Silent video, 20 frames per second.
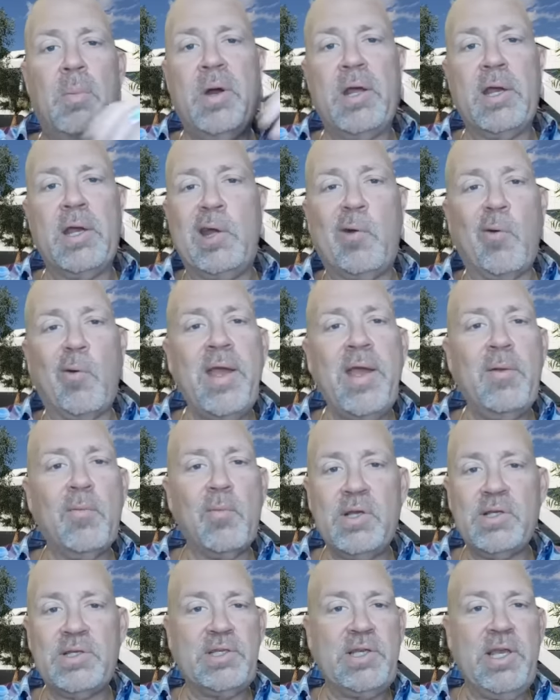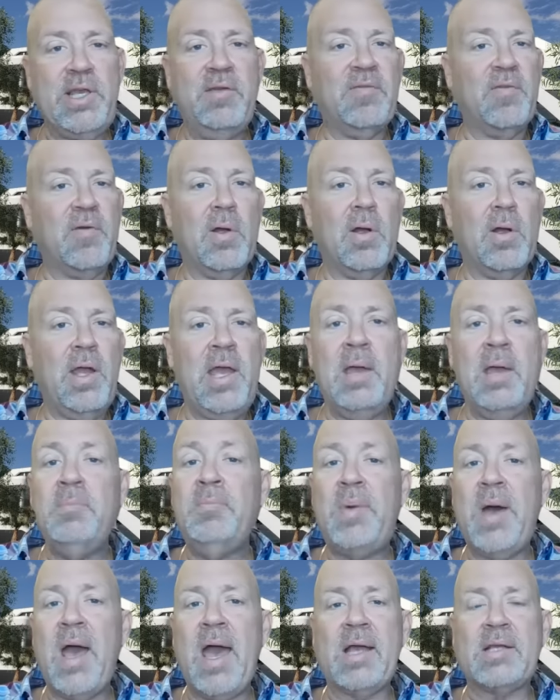But a great receiver
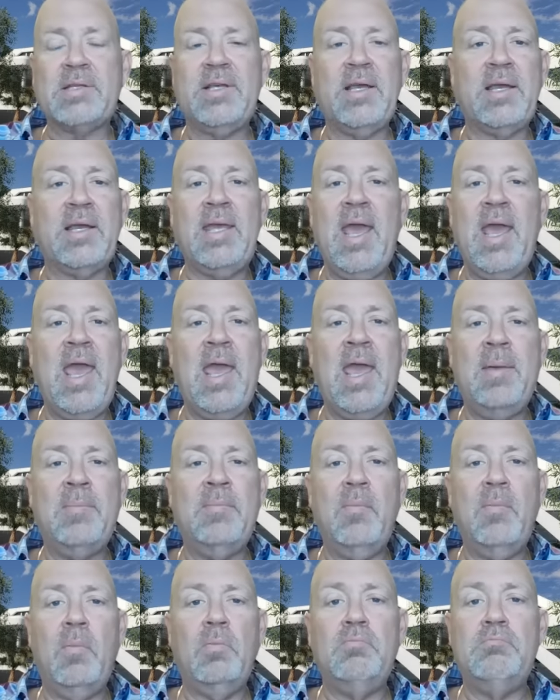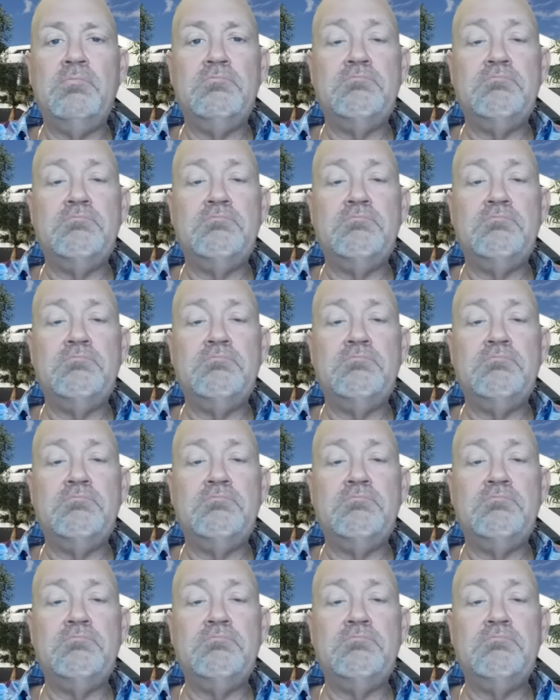impacts a game